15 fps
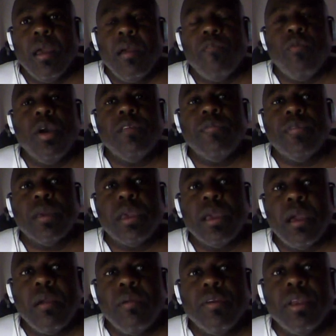of one of the
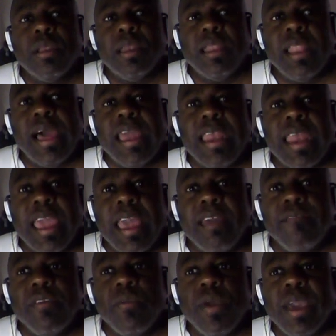current light
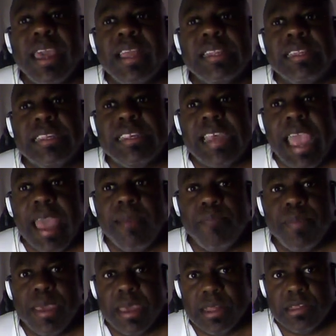heavyweight
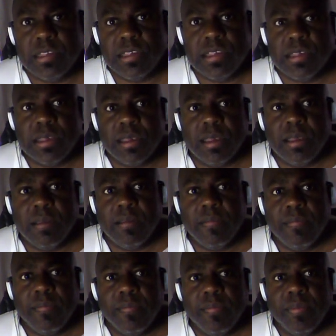champions.
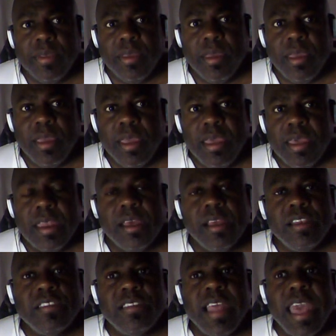And
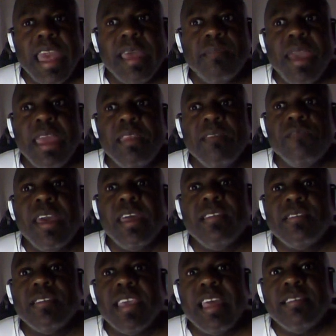understand, main
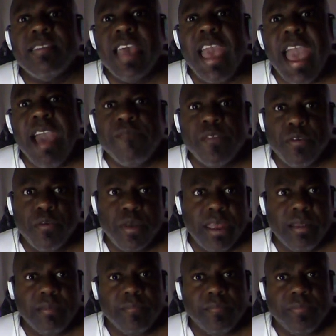events gets after
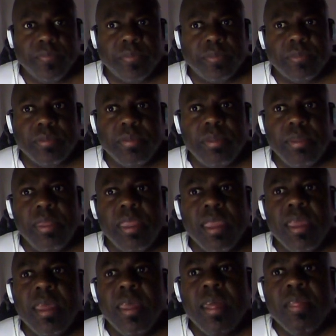it.
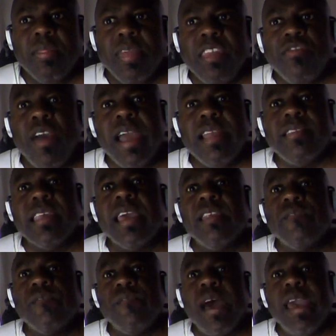They tried to
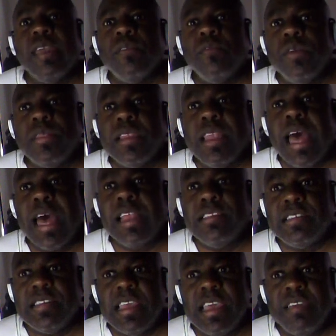get a fight with
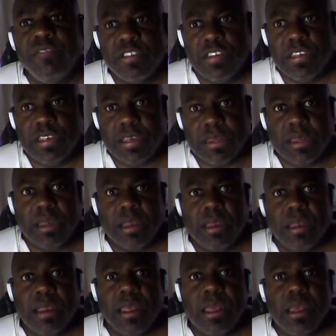Adonis Stevenson.
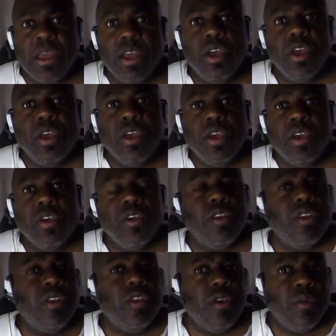
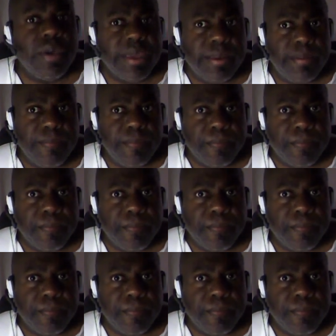Couldn't do it.